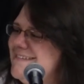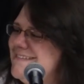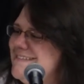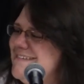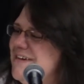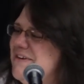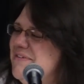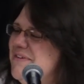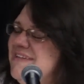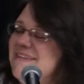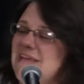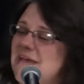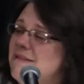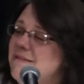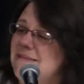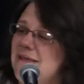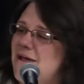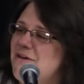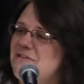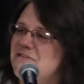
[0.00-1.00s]
so,
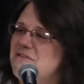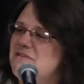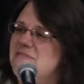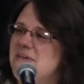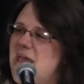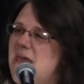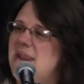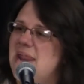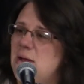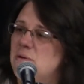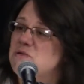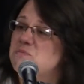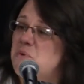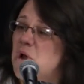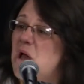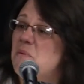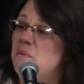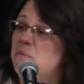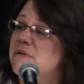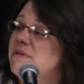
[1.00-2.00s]
and other than that, I was
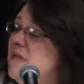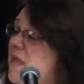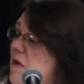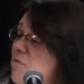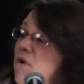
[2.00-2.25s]
probably,